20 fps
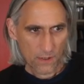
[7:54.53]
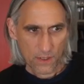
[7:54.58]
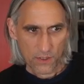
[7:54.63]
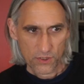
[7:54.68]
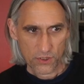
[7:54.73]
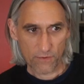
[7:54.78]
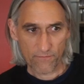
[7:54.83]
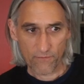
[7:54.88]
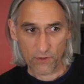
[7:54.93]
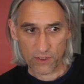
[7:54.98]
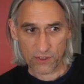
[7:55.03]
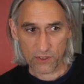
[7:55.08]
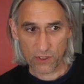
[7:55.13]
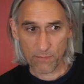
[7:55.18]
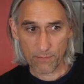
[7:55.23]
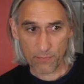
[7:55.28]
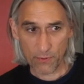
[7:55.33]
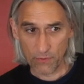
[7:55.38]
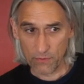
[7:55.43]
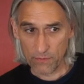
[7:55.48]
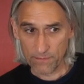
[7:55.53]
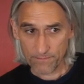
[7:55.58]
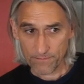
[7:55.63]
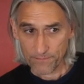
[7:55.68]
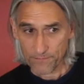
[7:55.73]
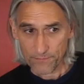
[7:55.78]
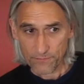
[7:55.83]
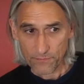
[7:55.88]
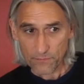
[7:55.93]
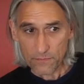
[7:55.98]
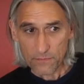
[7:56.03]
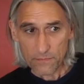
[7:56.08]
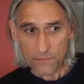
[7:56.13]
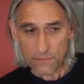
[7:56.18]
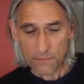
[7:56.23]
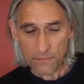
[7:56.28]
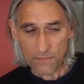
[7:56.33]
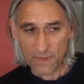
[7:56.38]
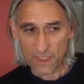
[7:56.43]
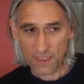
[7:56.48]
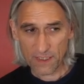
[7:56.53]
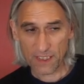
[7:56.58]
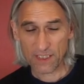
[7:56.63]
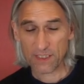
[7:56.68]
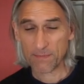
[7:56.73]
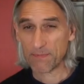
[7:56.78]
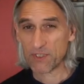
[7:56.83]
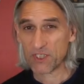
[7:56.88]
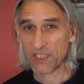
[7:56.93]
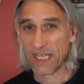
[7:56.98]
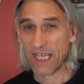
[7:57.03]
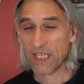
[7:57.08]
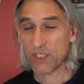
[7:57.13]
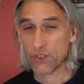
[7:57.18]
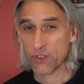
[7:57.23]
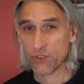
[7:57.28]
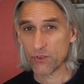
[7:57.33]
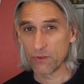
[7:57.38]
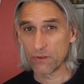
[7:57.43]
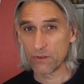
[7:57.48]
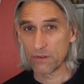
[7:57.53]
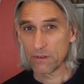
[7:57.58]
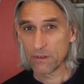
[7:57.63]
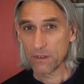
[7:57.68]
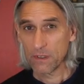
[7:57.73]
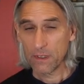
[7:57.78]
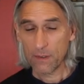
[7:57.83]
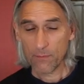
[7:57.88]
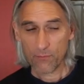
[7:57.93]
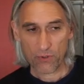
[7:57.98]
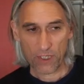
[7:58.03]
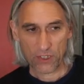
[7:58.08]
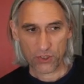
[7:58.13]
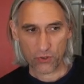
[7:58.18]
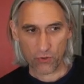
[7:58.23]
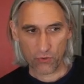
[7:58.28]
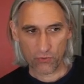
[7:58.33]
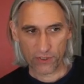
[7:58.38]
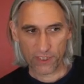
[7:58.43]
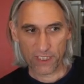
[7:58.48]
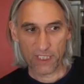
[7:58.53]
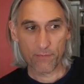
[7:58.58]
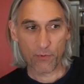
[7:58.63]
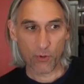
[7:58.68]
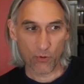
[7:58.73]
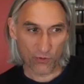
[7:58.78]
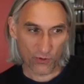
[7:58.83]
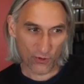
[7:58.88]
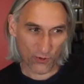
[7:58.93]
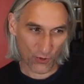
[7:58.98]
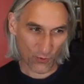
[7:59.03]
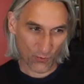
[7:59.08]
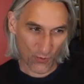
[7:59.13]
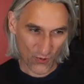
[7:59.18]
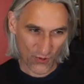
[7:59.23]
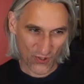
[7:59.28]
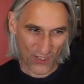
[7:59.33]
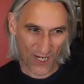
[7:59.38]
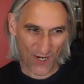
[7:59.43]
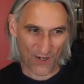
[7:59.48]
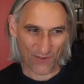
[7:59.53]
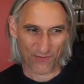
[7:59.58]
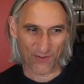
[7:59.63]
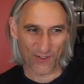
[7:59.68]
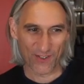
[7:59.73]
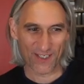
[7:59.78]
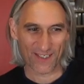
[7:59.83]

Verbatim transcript: so, for example, there's potential pressure on the e-pawn. You've got to watch out for